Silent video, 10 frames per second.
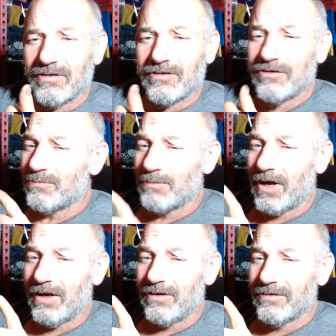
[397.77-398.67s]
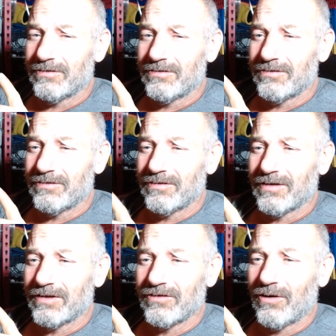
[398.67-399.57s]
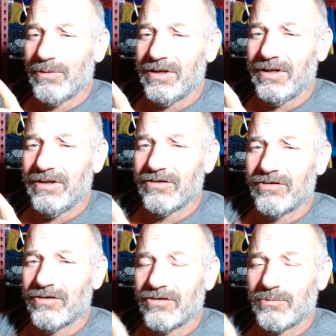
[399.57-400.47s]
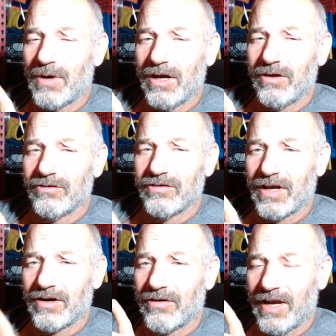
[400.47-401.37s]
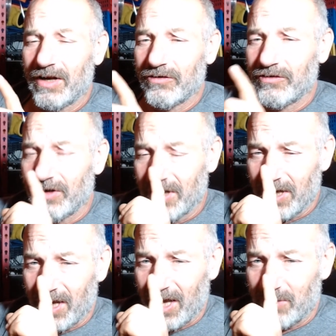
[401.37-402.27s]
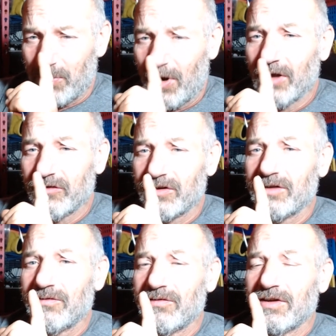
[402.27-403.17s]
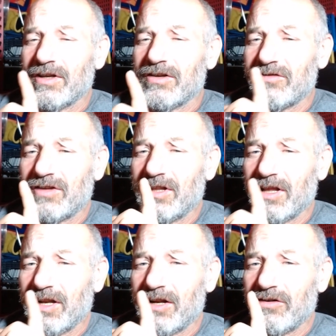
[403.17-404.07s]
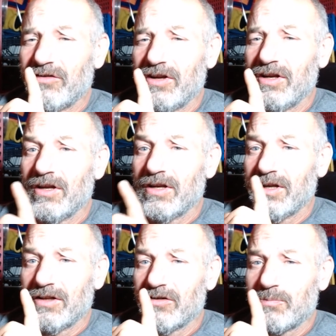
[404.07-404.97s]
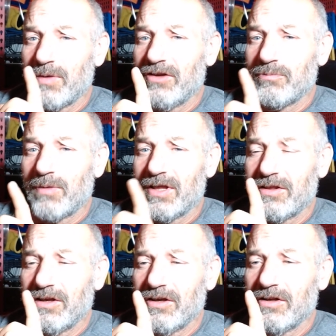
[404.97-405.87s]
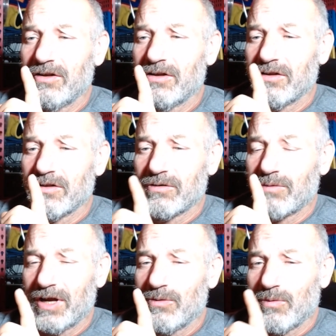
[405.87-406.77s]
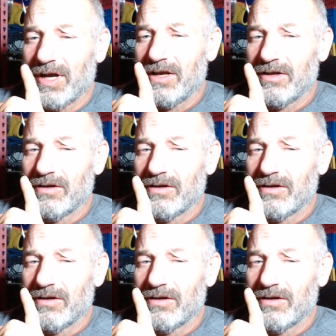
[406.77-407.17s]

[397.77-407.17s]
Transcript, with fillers: Smiles. That's all we need this year. Smiles and our energy. And positive. Send that energy into space by thinking the right way.